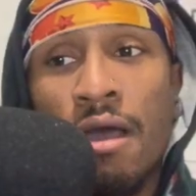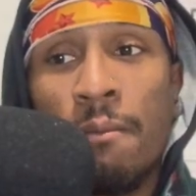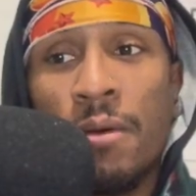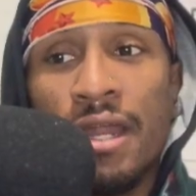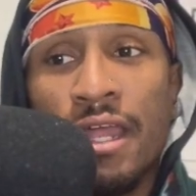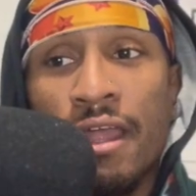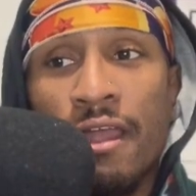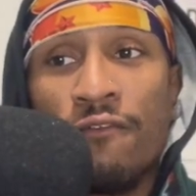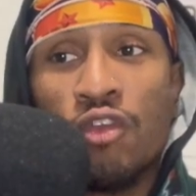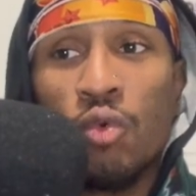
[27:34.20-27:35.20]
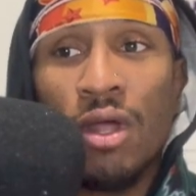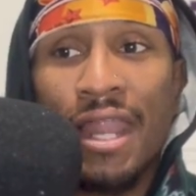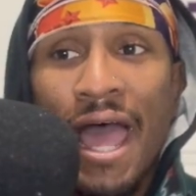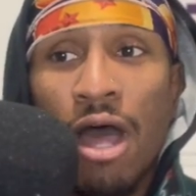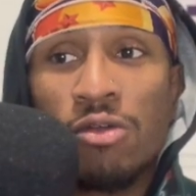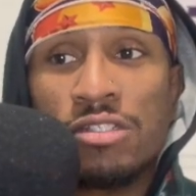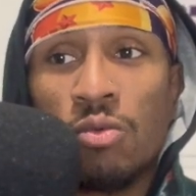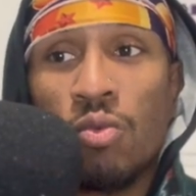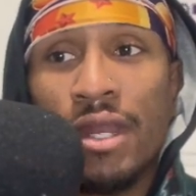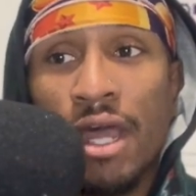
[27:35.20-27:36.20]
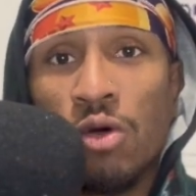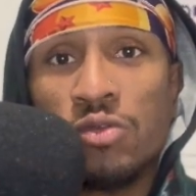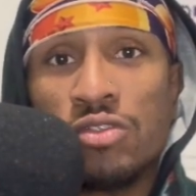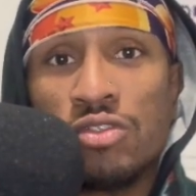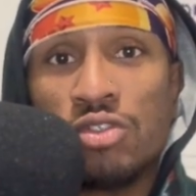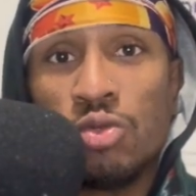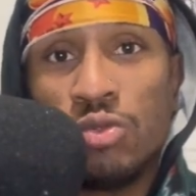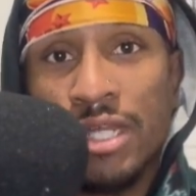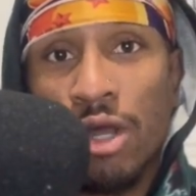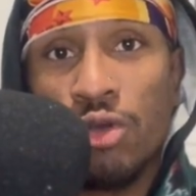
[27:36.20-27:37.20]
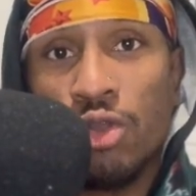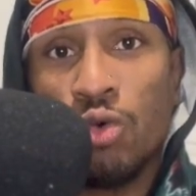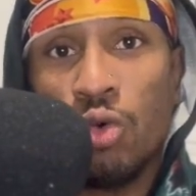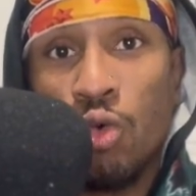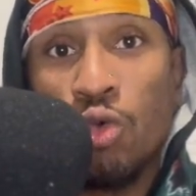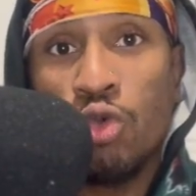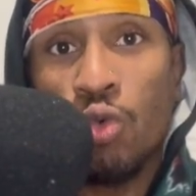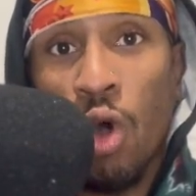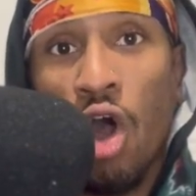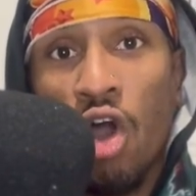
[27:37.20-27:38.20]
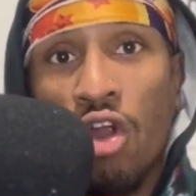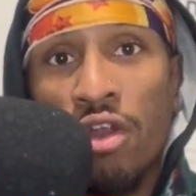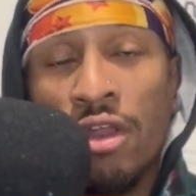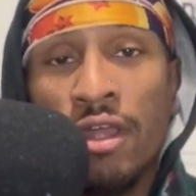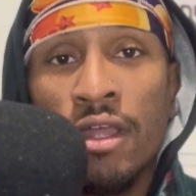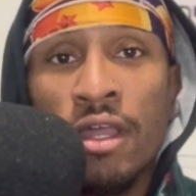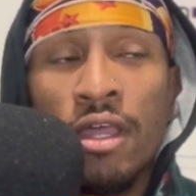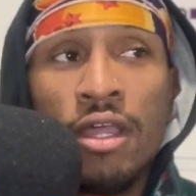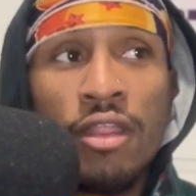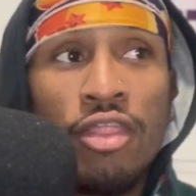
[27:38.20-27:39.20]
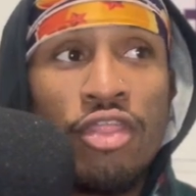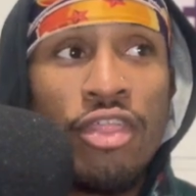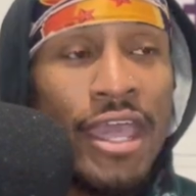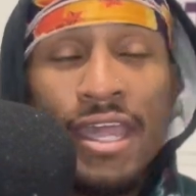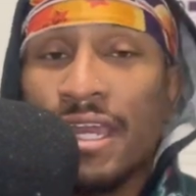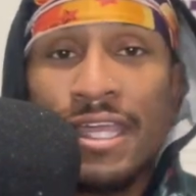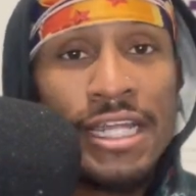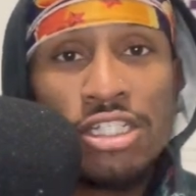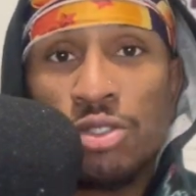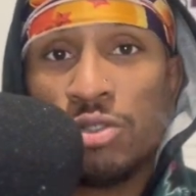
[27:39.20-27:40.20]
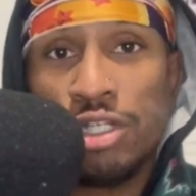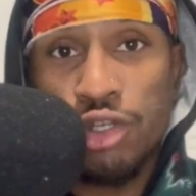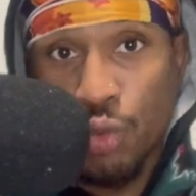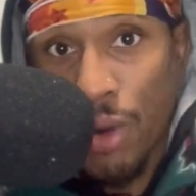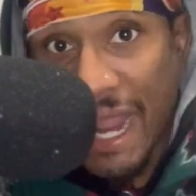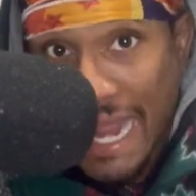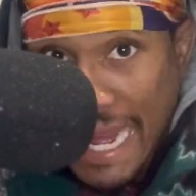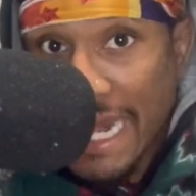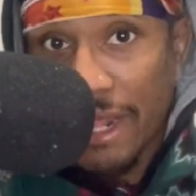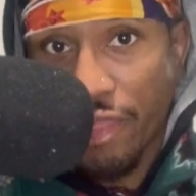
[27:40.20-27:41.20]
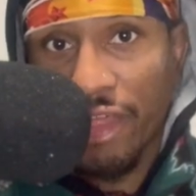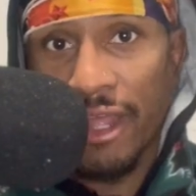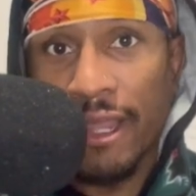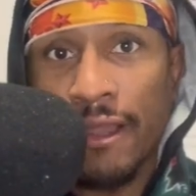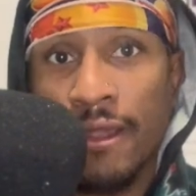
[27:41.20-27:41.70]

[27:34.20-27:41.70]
But if you allow someone else to tell you who you are, they can get you to do anything.